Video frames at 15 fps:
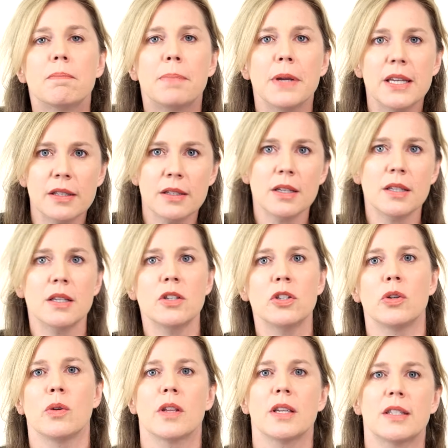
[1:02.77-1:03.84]
Businesses
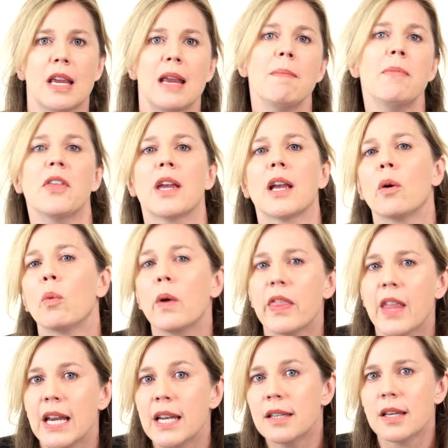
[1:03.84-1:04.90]
do the same thing
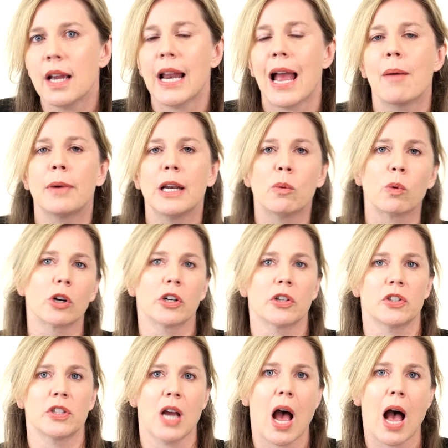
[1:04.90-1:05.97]
when they decide how many
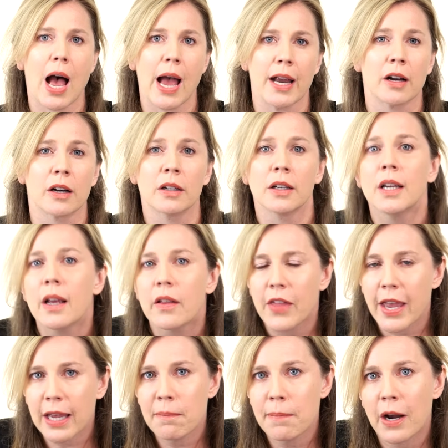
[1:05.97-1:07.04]
workers to hire.
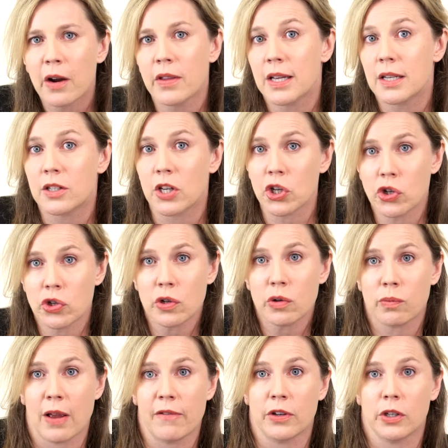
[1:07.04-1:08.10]
They compare the
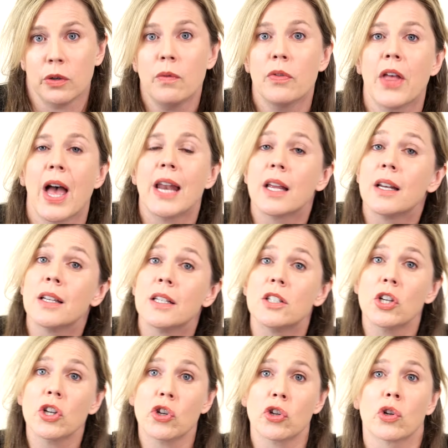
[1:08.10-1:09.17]
additional revenue that an
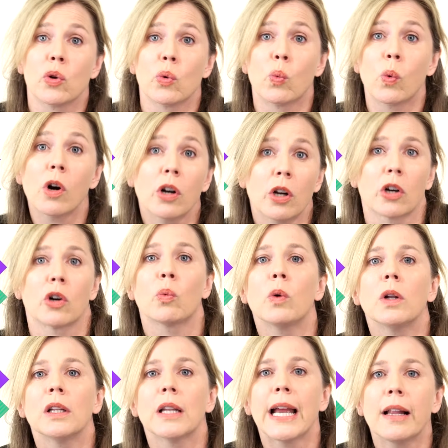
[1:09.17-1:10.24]
additional worker
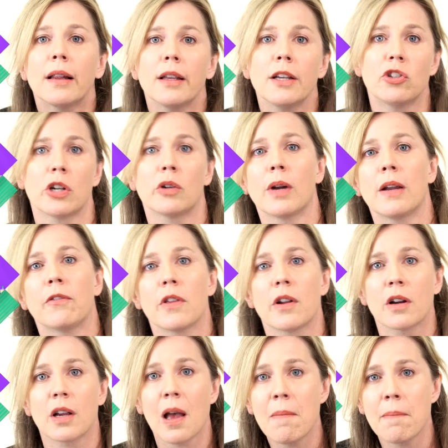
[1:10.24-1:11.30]
will likely generate for
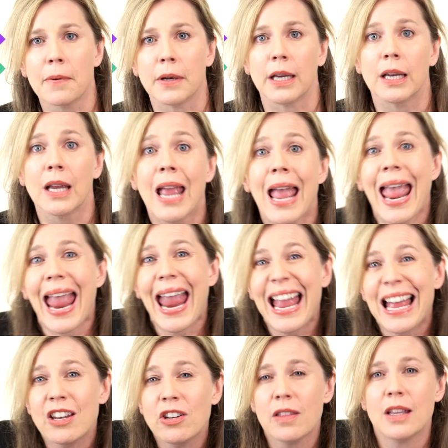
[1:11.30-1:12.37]
their company
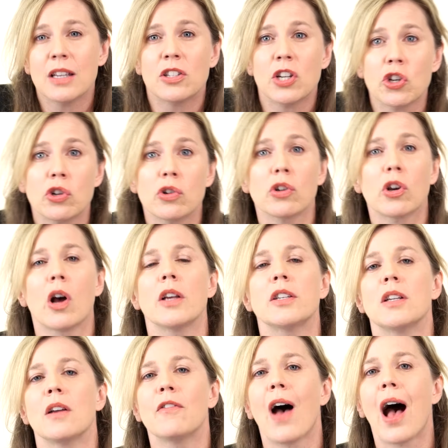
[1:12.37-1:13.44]
and to the additional
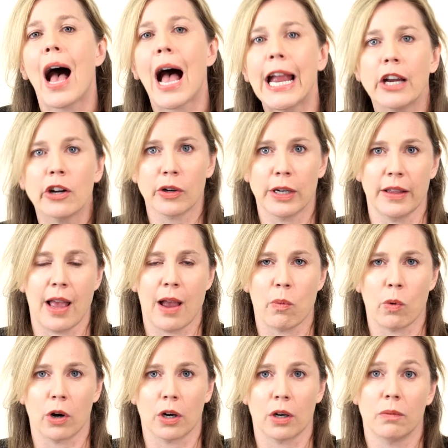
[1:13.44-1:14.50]
cost of hiring that
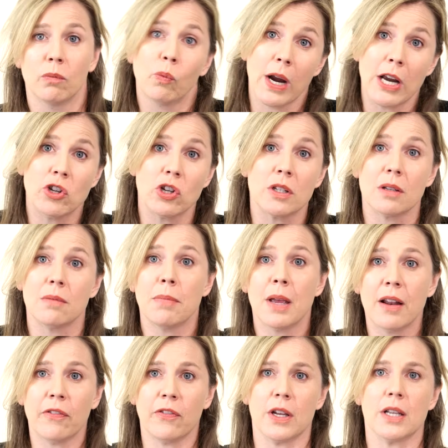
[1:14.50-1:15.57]
worker, wages and
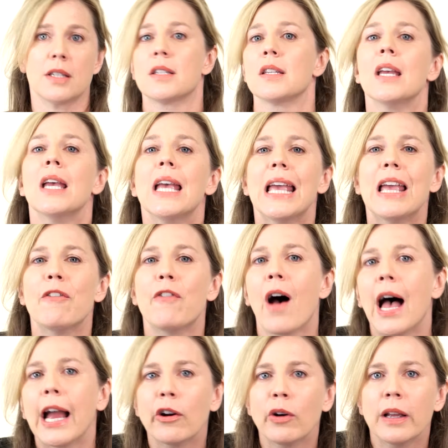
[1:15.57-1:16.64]
benefits. If
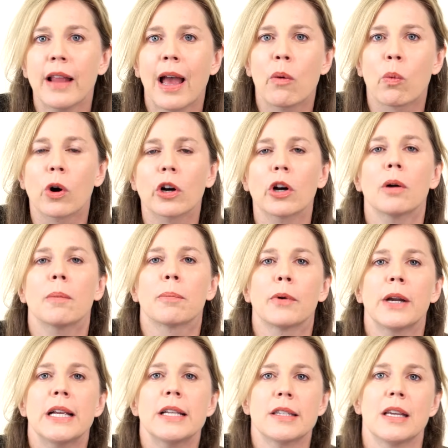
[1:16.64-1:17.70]
hiring that worker
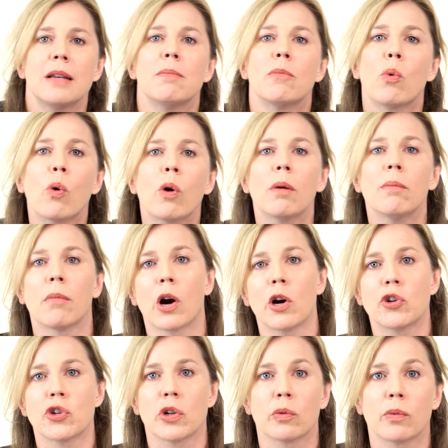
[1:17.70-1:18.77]
brings in more
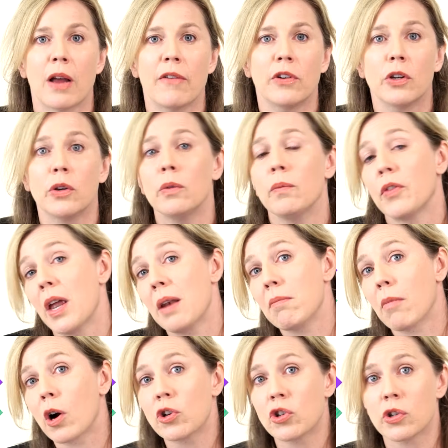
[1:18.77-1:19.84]
marginal revenue than
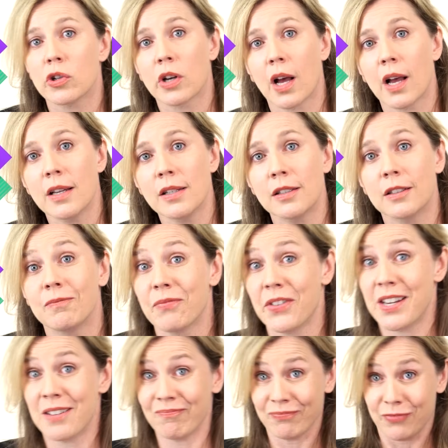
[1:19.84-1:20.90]
marginal cost,
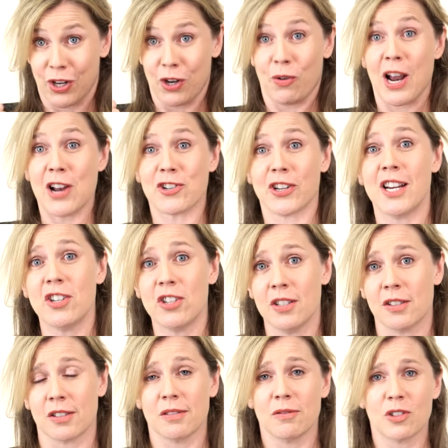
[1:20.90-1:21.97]
then
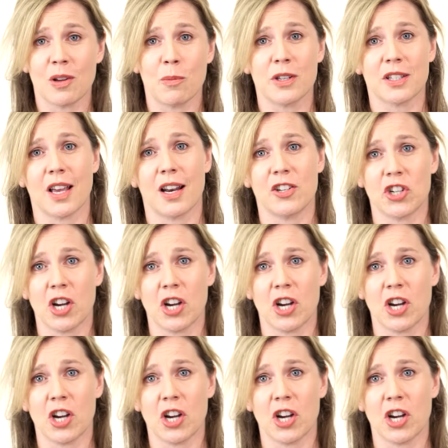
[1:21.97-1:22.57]
congratulations, someone's got a